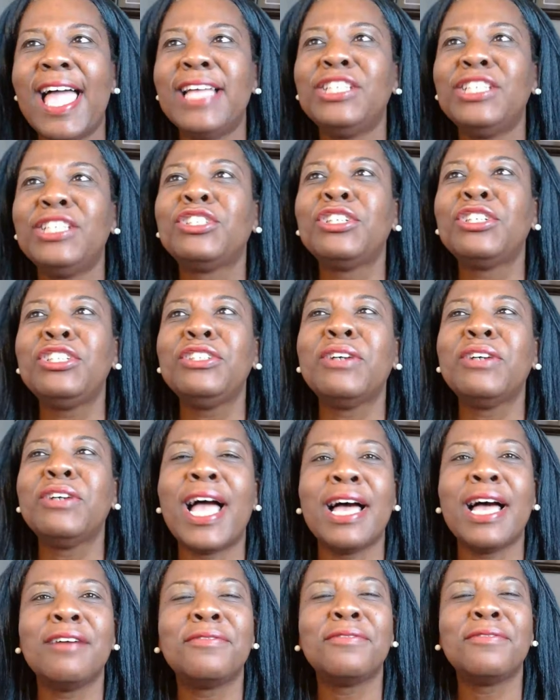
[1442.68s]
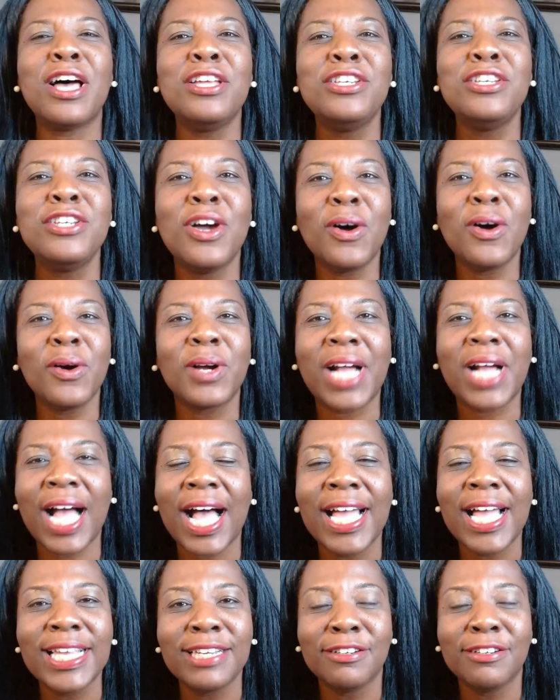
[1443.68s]
do you have no
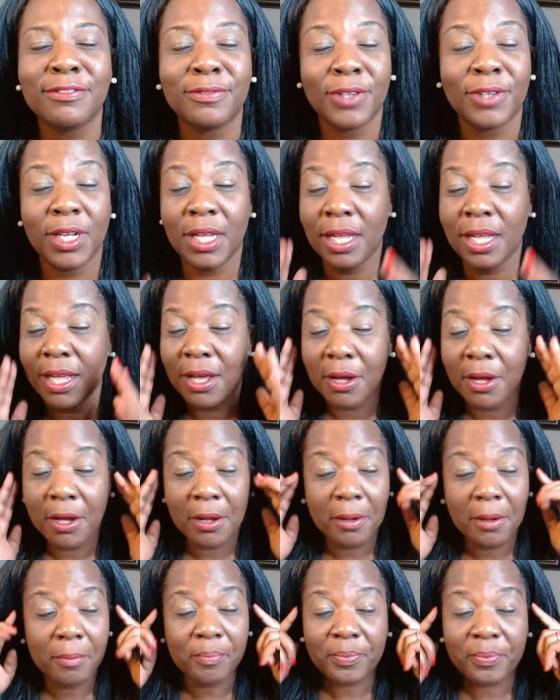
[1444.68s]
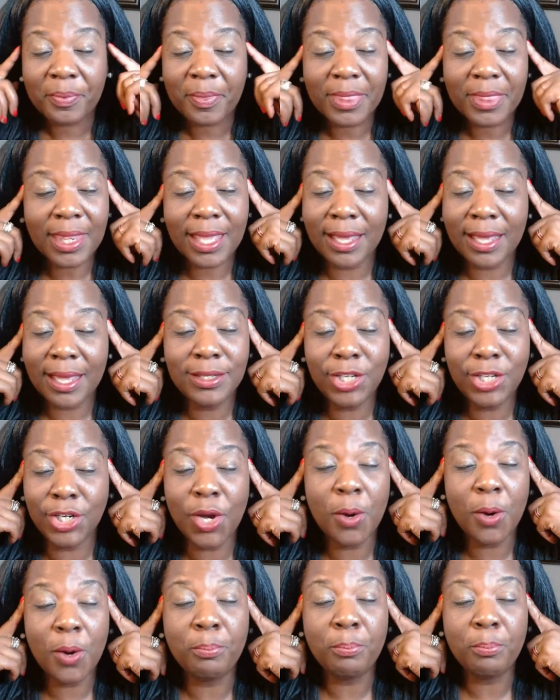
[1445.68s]
kind of, you
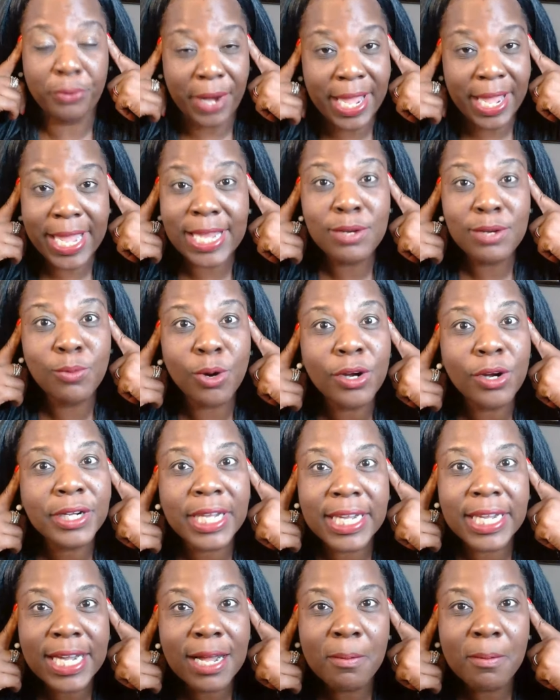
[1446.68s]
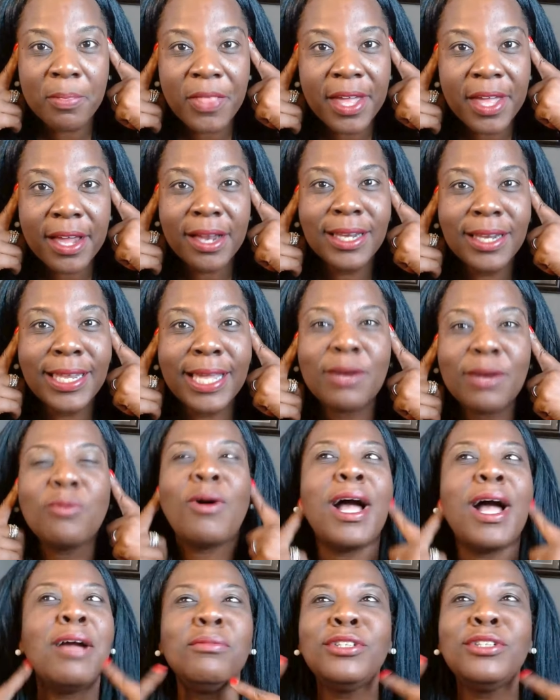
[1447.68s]
know, brain working up there? Like,
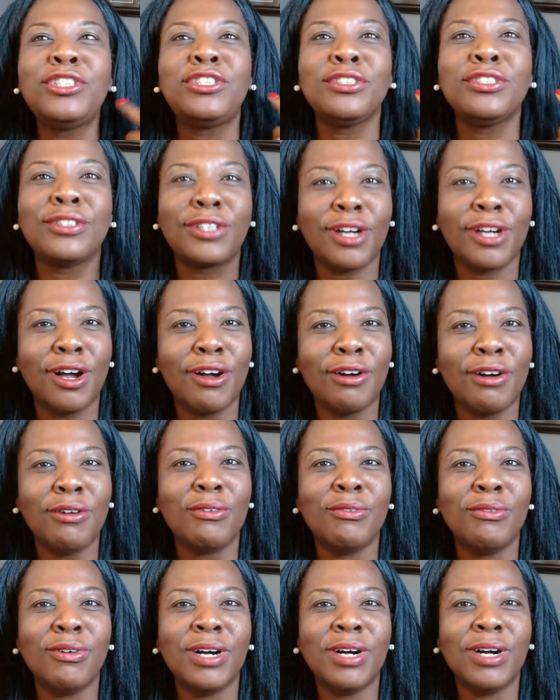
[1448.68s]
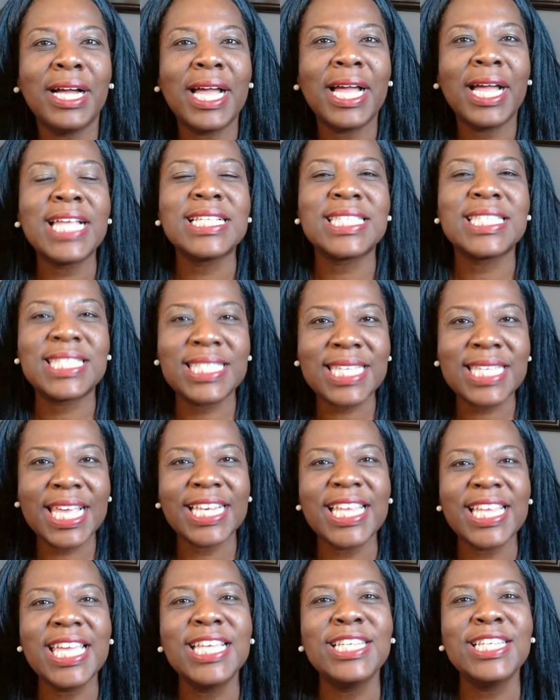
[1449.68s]
why would you go and sit
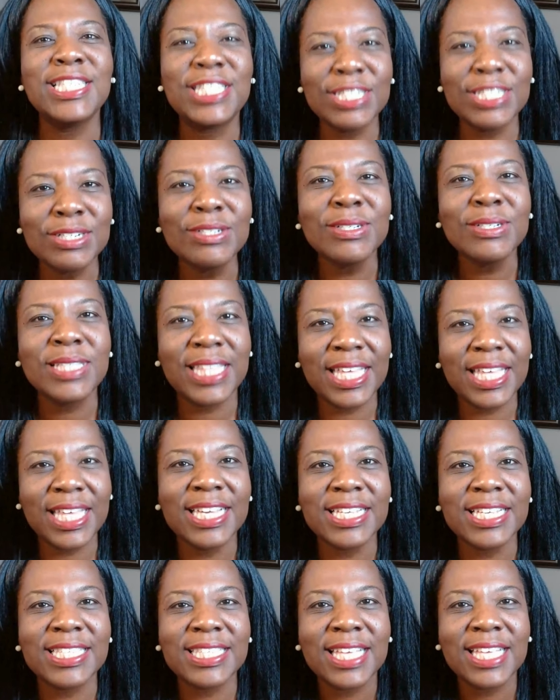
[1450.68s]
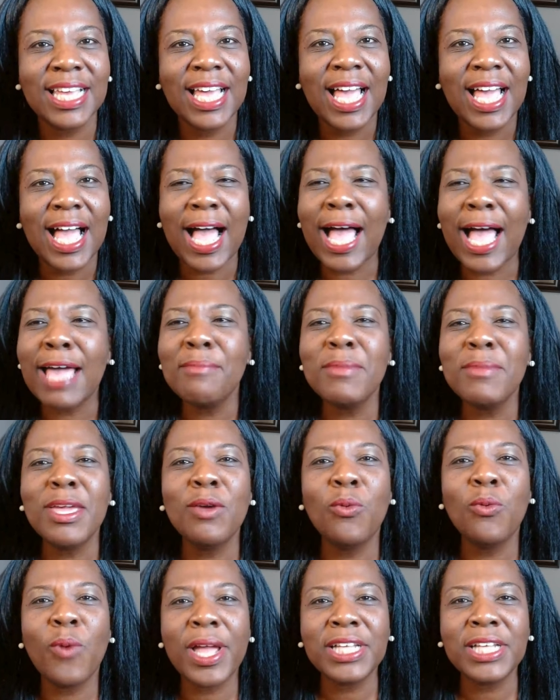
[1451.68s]
and do this? I
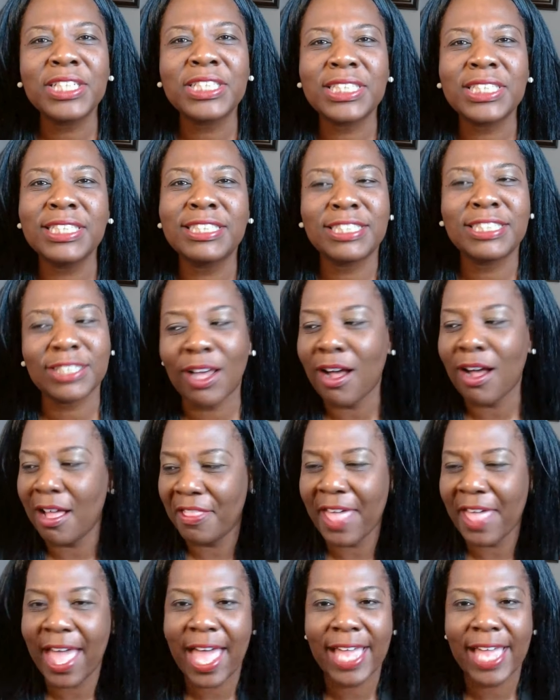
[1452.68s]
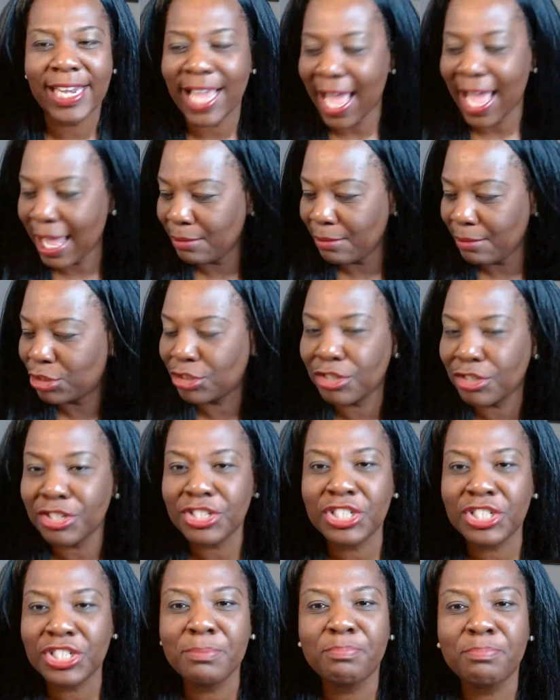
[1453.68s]
mean, when she saw that, I'm sure
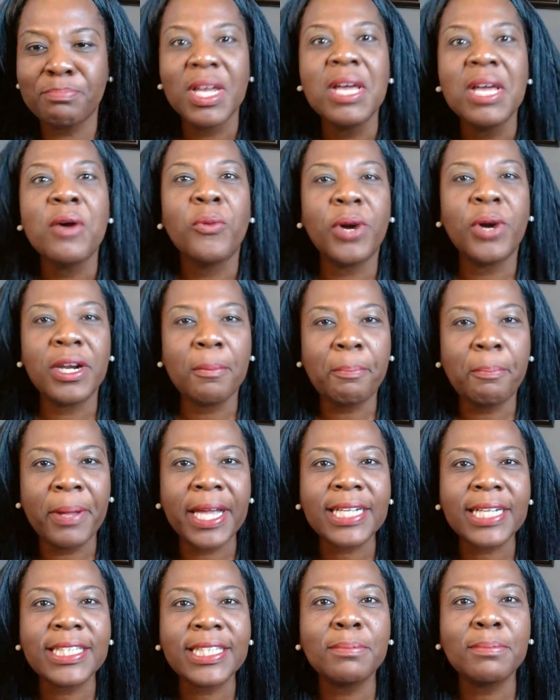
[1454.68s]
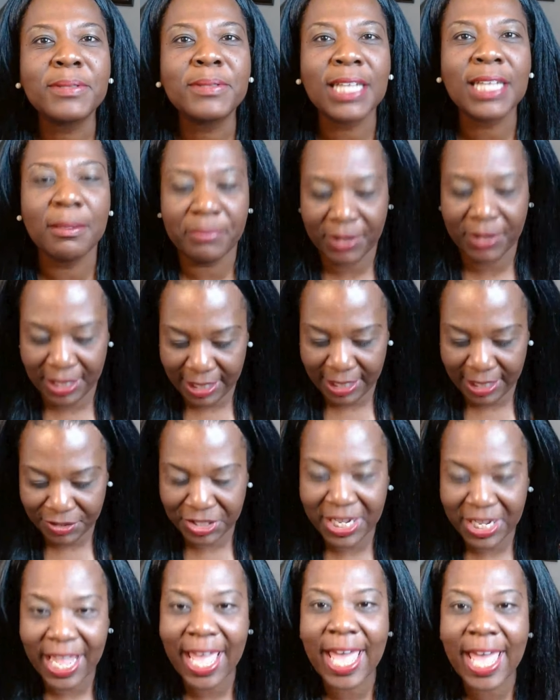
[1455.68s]
she would have picked up something. If
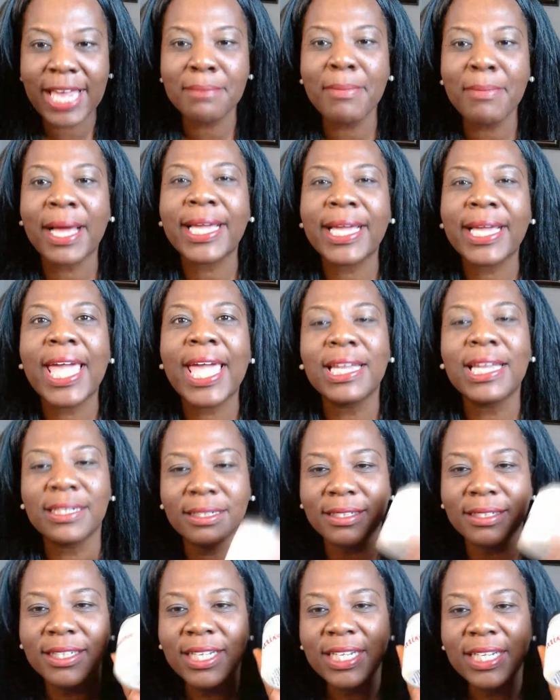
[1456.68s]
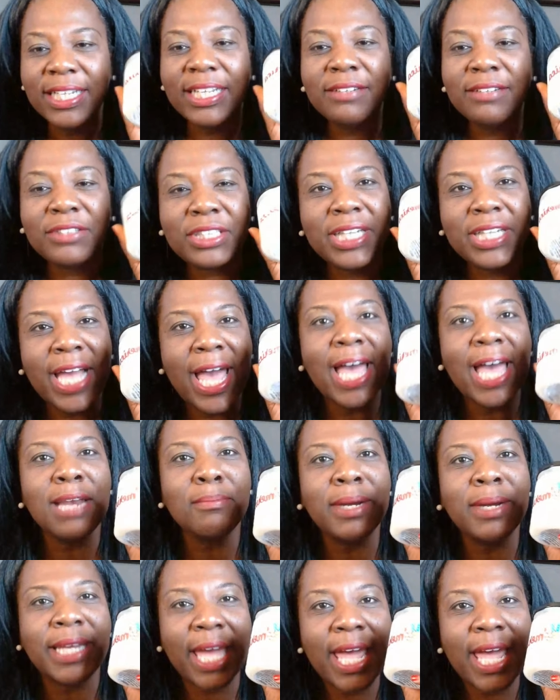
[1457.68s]
she had my candle, she
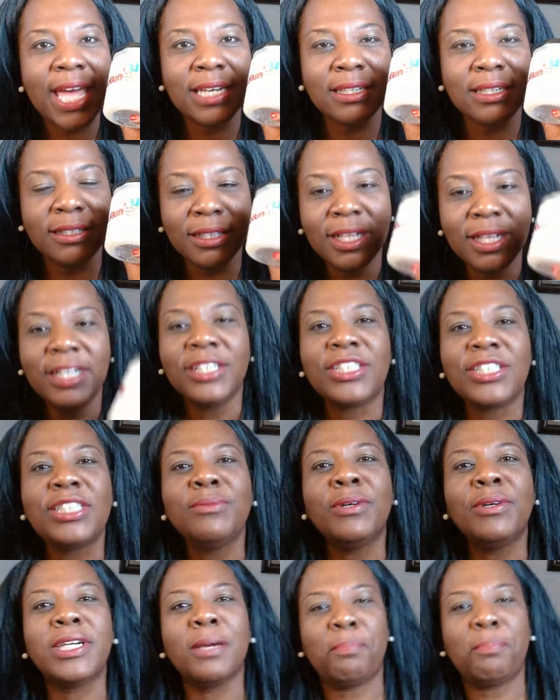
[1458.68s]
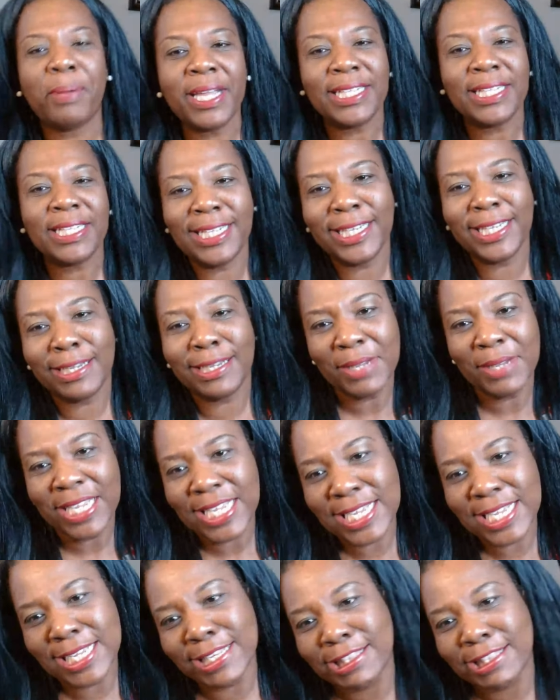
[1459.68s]
would have picked it up
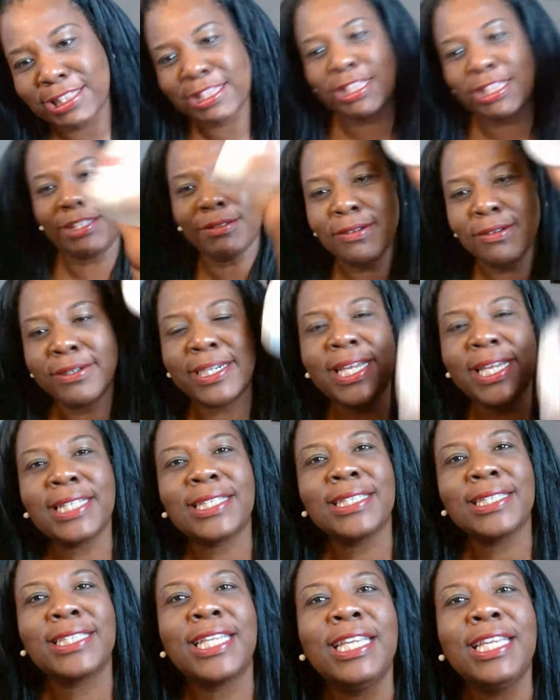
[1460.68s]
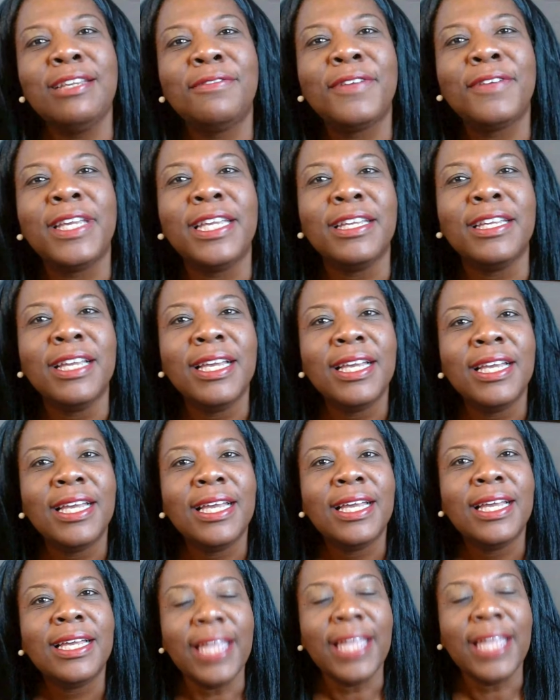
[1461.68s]
and threw it at the TV.
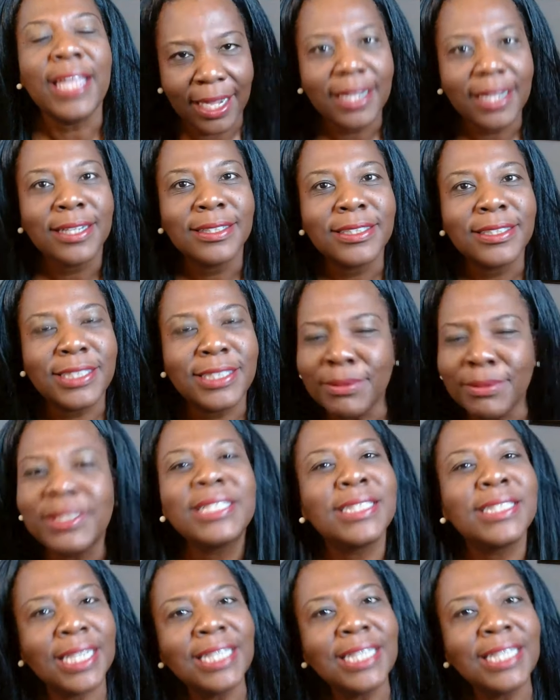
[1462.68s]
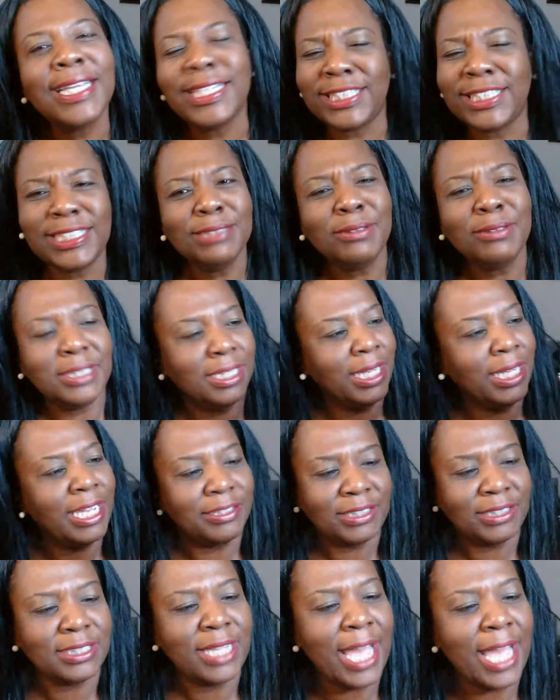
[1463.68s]
Yeah, she would have done that. She would have
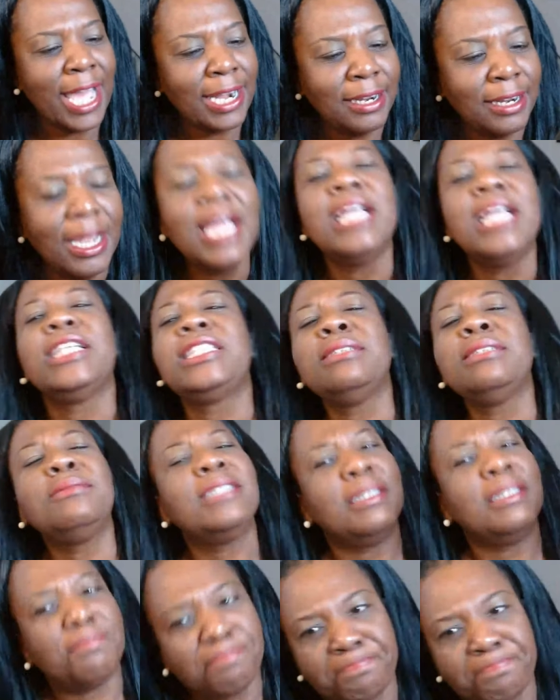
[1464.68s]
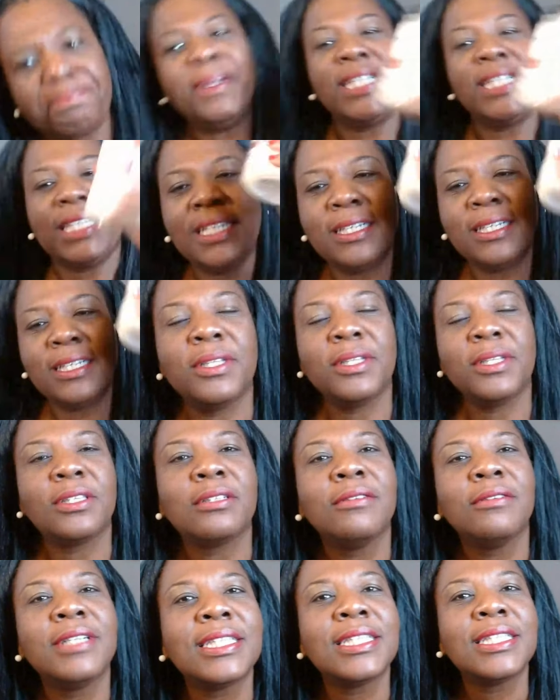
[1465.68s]
picked it up and
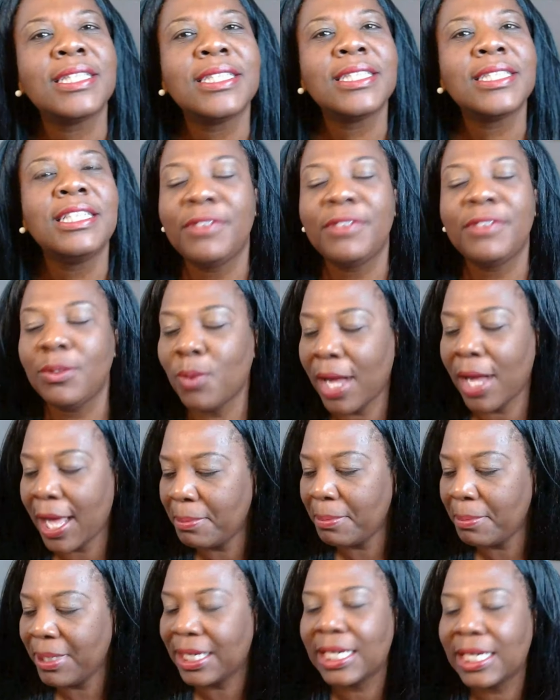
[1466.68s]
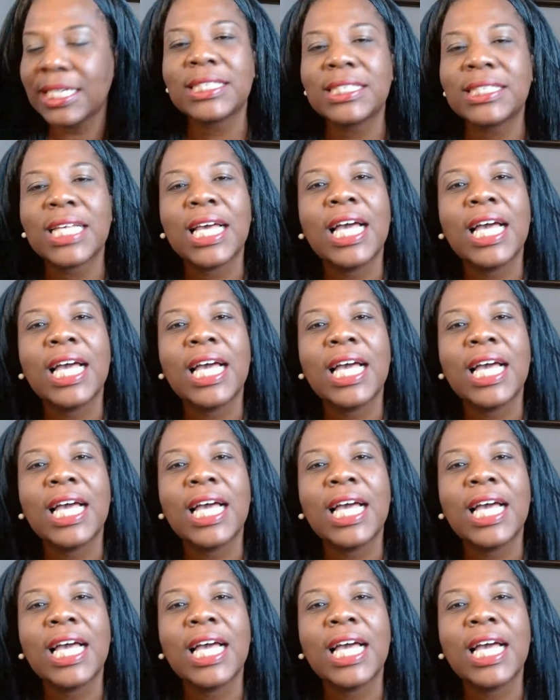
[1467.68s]
threw it at the TV. Why? Because